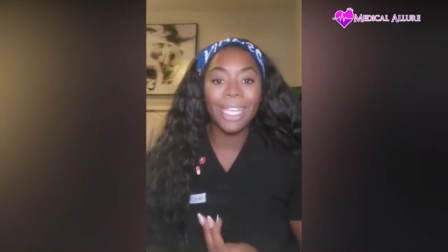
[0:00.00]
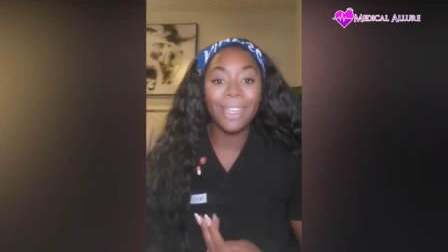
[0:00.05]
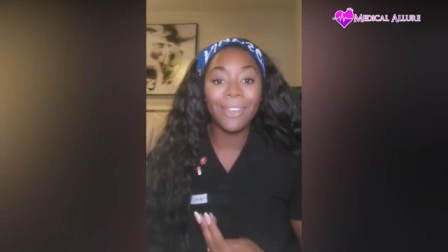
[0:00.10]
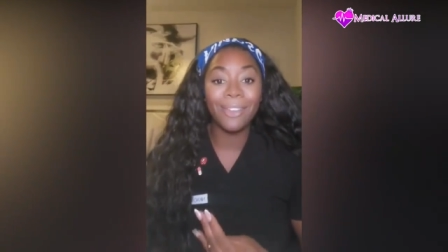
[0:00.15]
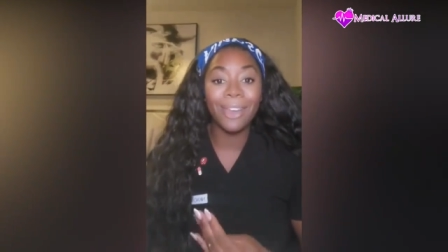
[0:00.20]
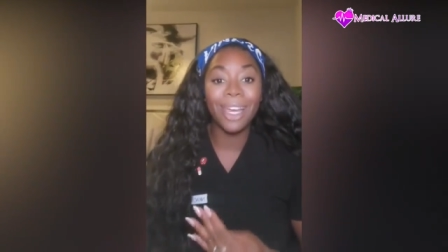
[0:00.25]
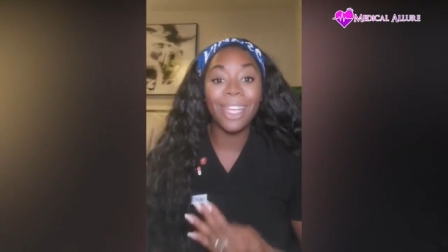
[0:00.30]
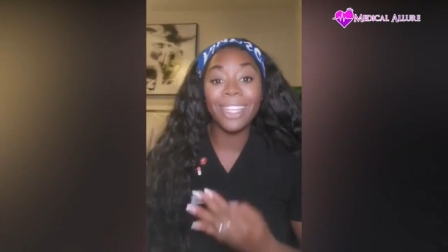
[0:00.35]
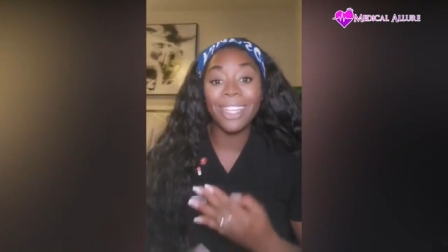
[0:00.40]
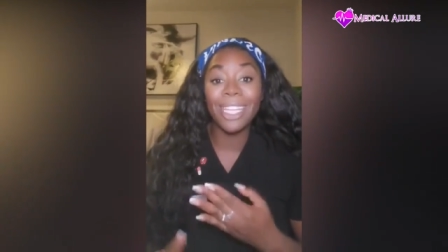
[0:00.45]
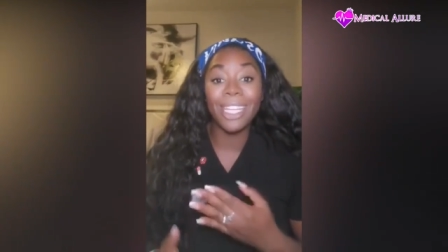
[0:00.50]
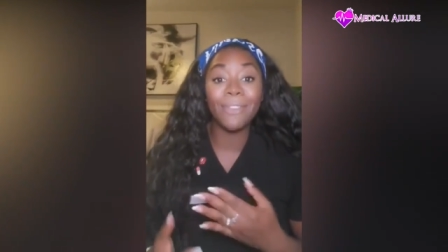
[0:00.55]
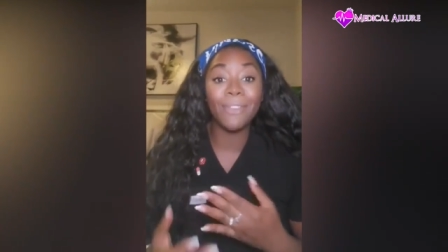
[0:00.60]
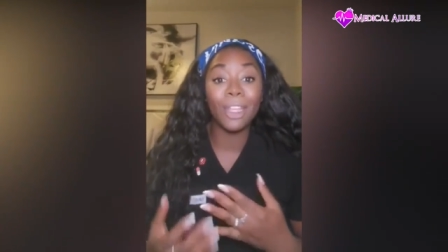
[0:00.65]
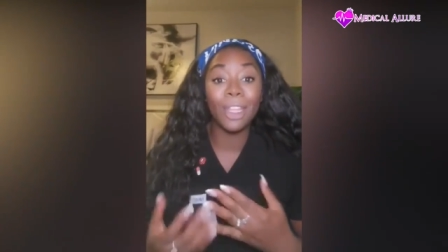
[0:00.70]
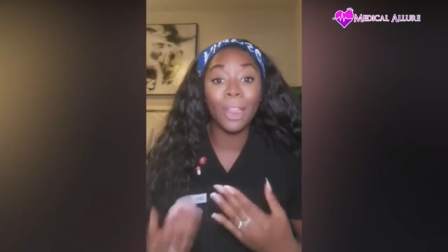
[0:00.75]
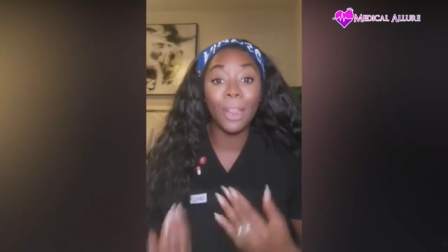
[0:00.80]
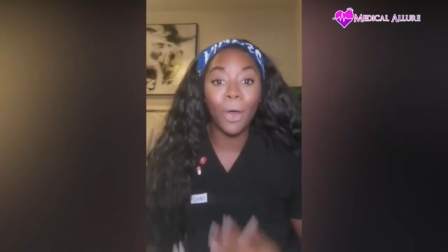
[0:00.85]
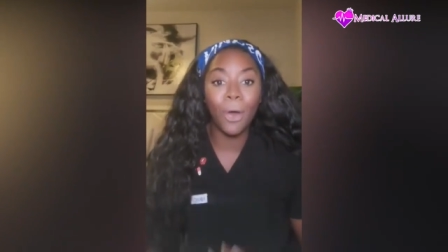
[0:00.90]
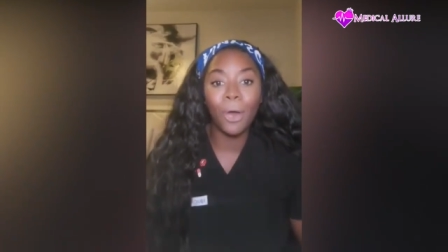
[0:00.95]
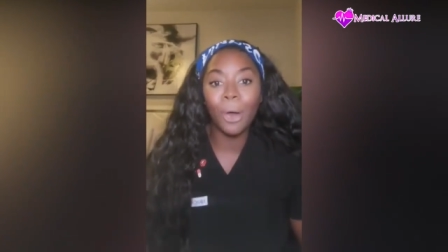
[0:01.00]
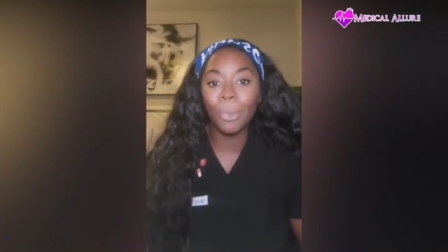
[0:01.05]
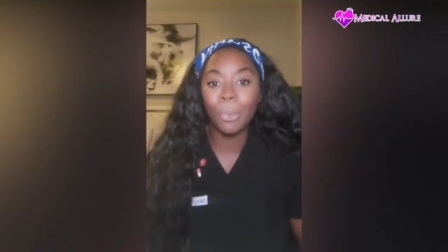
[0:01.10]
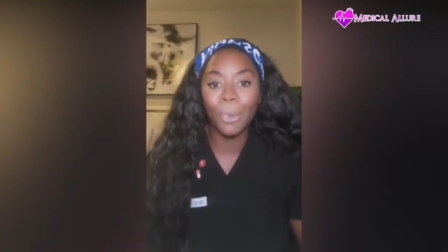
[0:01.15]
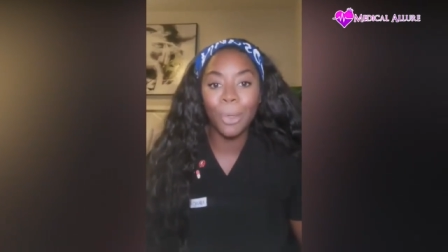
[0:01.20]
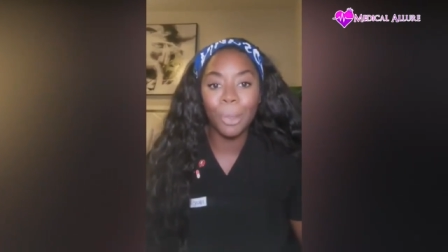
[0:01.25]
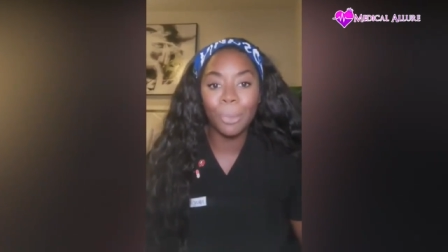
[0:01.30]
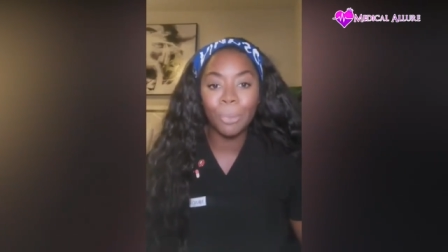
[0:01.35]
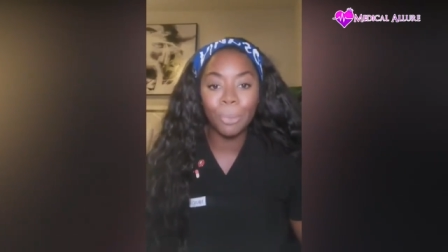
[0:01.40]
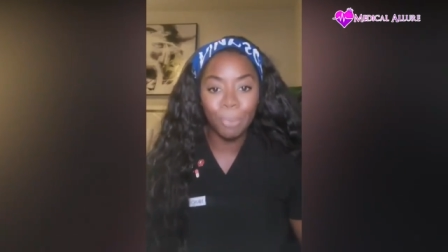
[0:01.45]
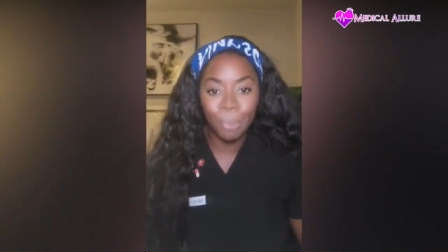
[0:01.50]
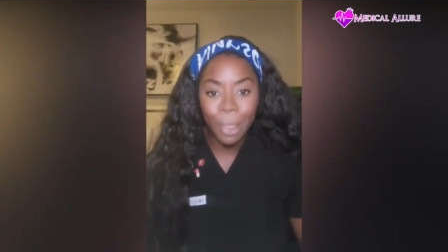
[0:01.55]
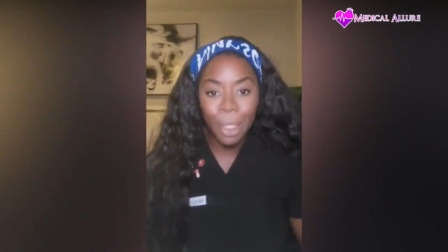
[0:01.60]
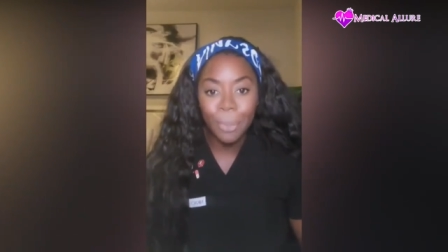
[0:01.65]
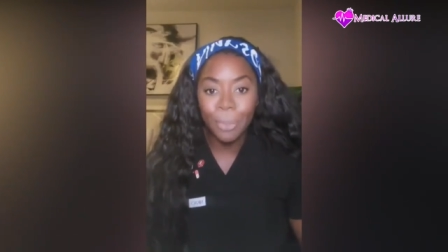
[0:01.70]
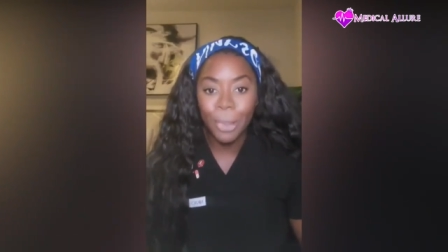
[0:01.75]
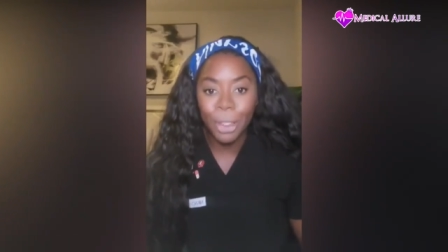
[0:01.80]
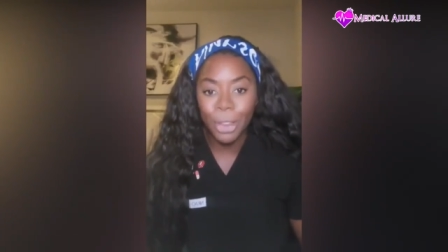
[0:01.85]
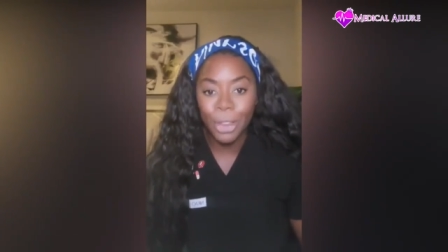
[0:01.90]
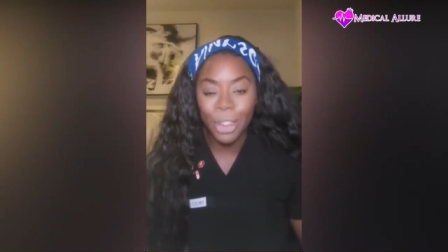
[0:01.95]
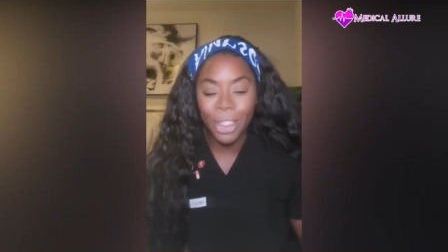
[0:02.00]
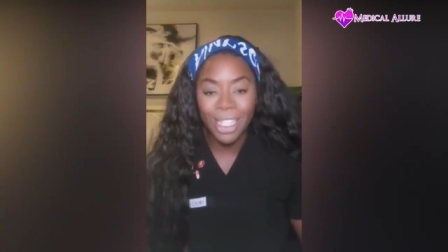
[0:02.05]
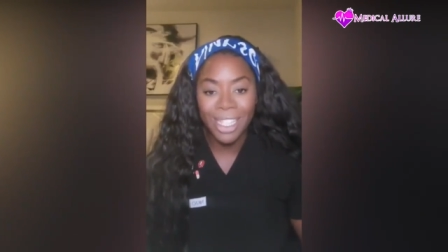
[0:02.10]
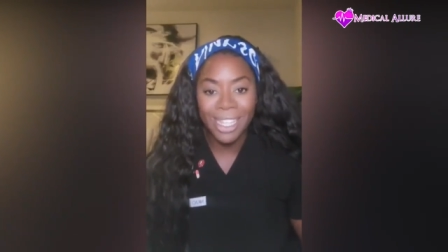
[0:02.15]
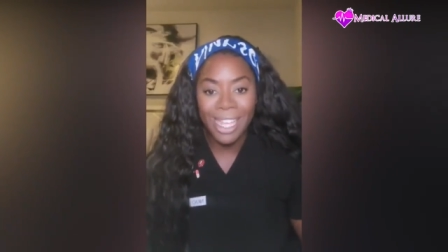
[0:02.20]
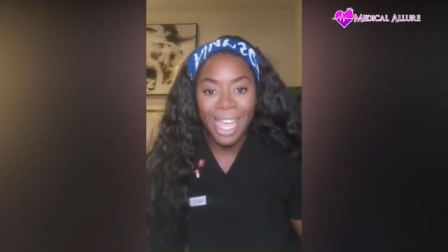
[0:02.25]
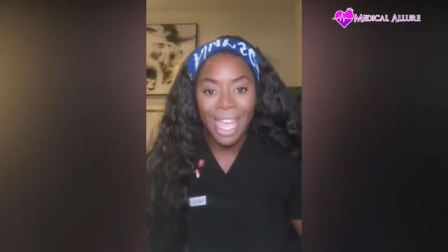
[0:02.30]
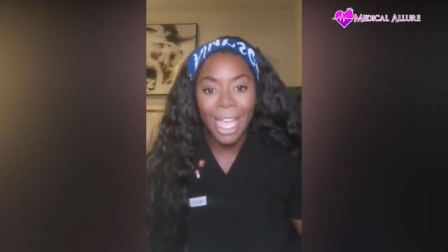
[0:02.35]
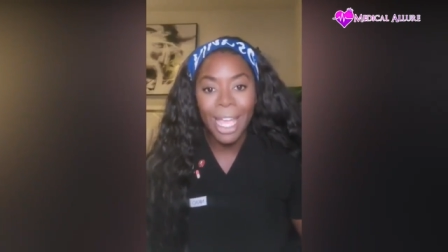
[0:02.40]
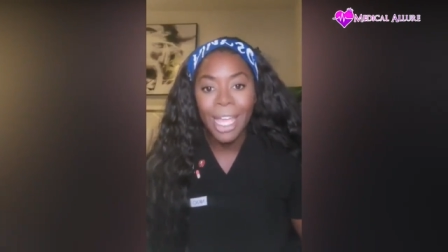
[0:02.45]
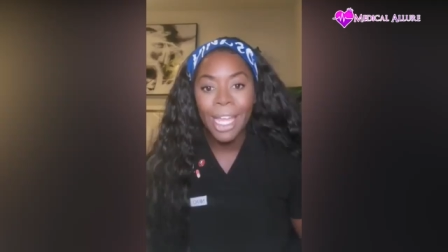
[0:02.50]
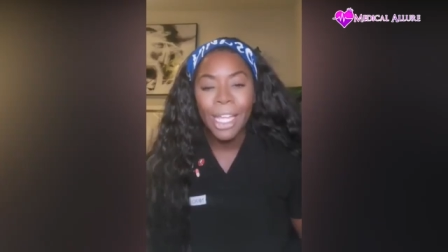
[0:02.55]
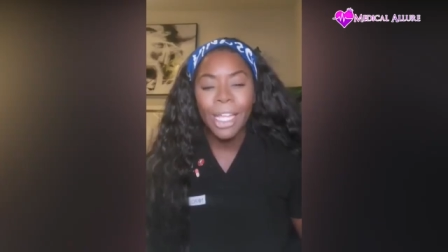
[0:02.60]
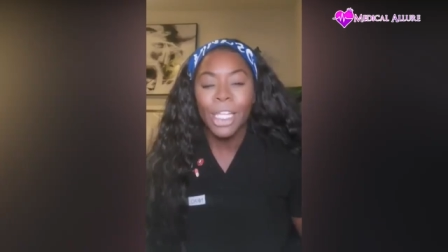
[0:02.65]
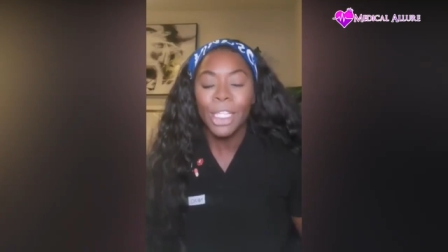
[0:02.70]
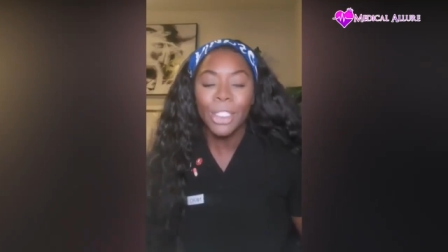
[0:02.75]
an even lower blood pressure than that.